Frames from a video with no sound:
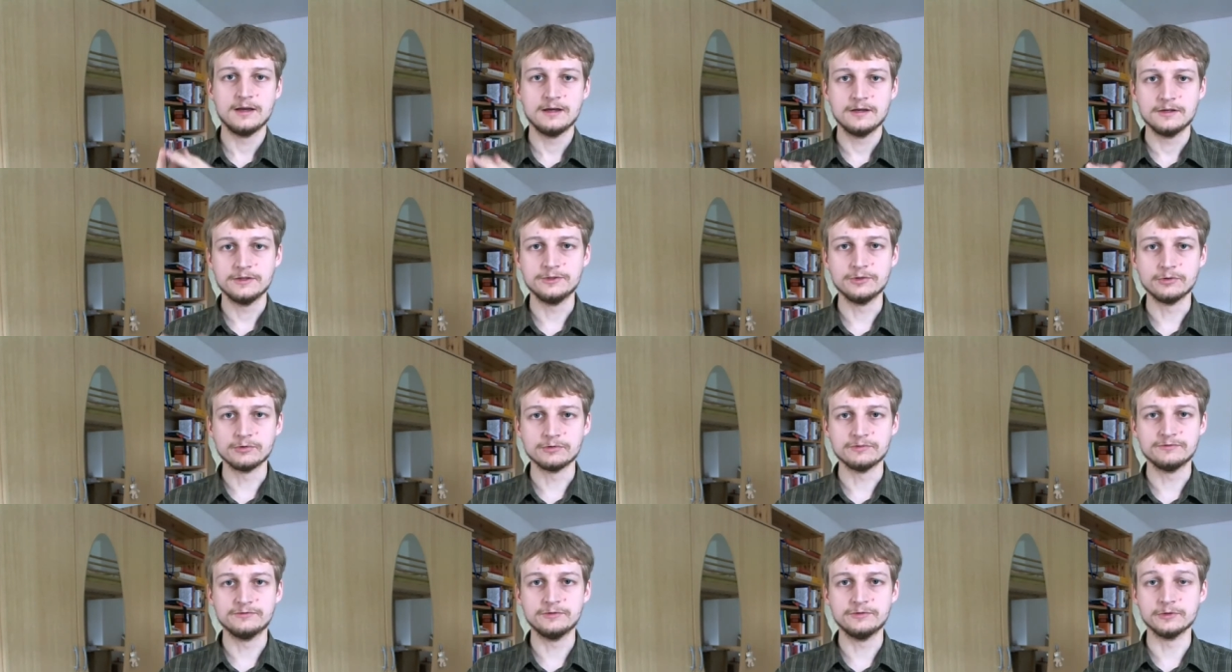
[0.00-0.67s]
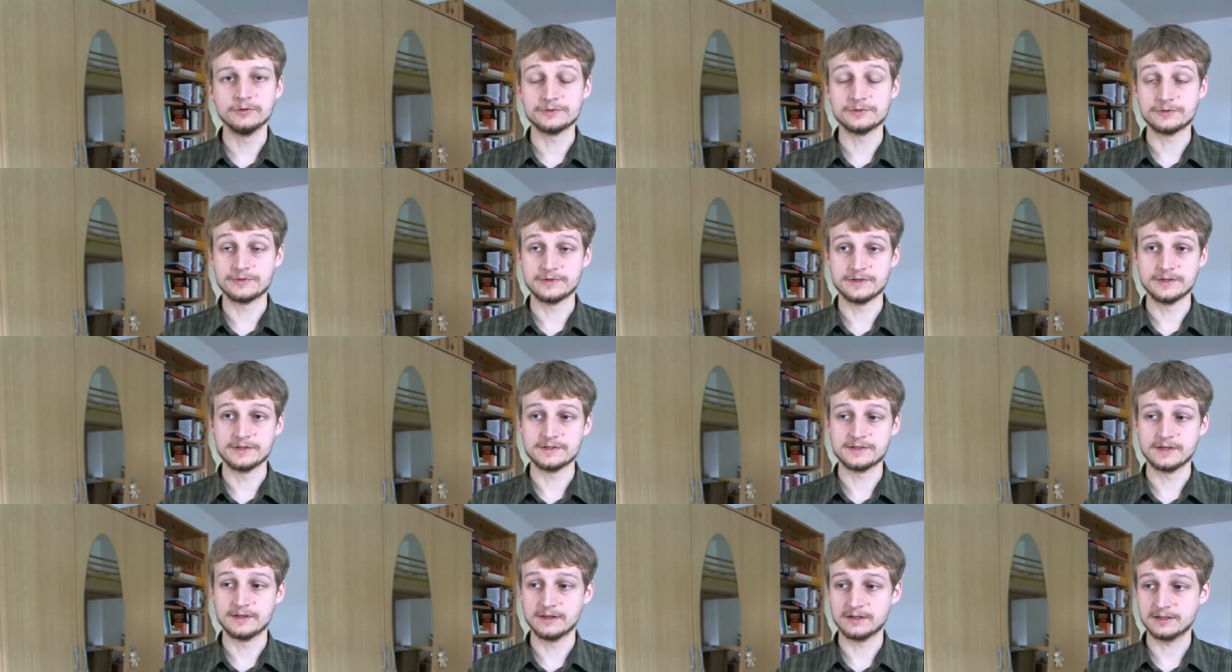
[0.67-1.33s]
your
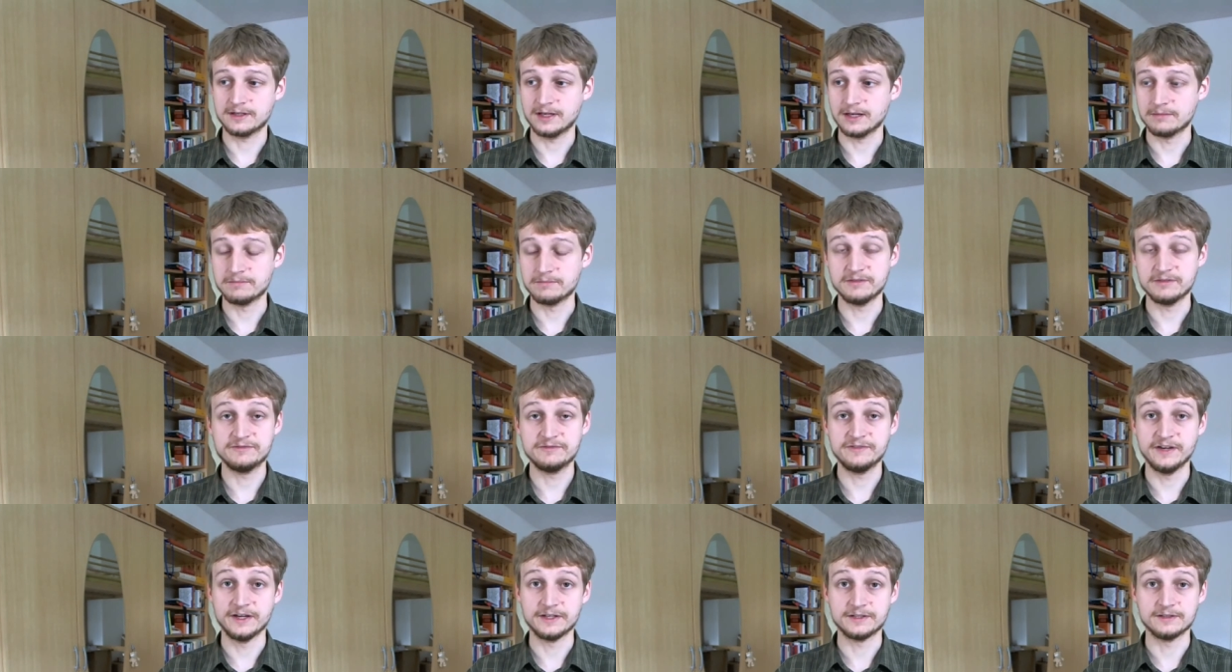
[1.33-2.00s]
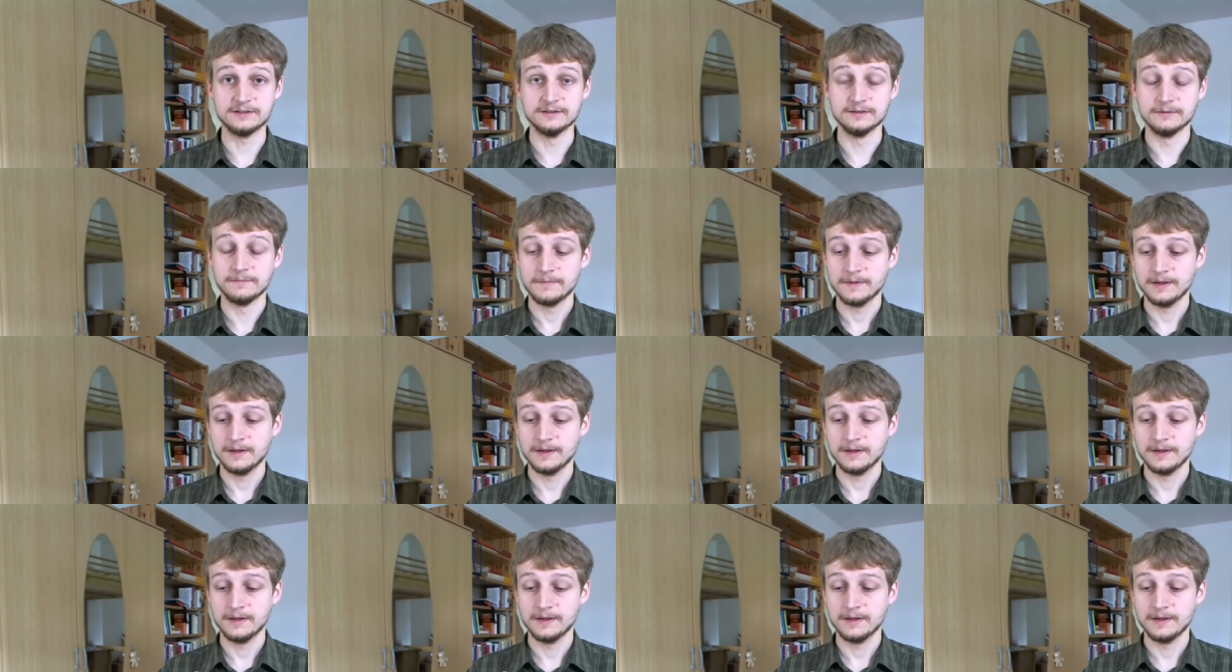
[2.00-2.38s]
fortress, and that can be fatal.